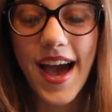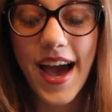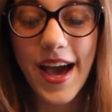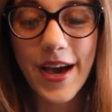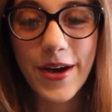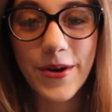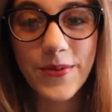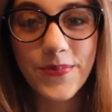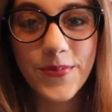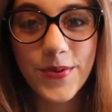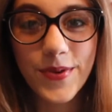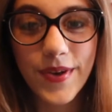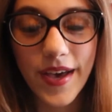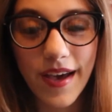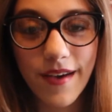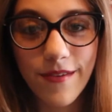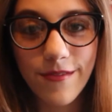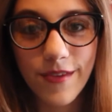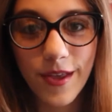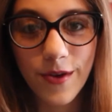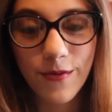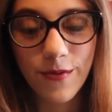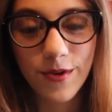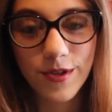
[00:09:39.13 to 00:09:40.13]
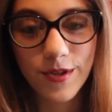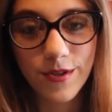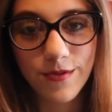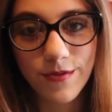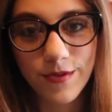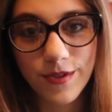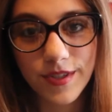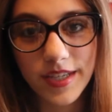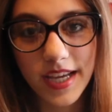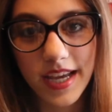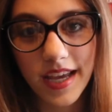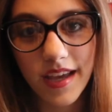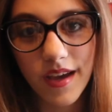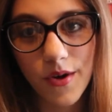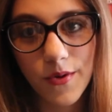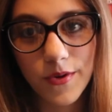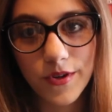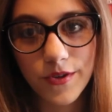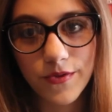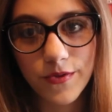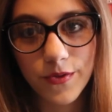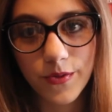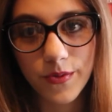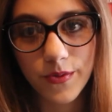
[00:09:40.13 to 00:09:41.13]
I hope you have a wonderful day, a
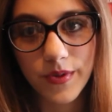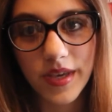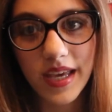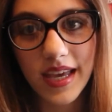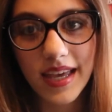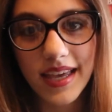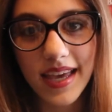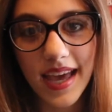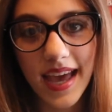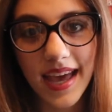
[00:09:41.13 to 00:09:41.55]
wonderful week,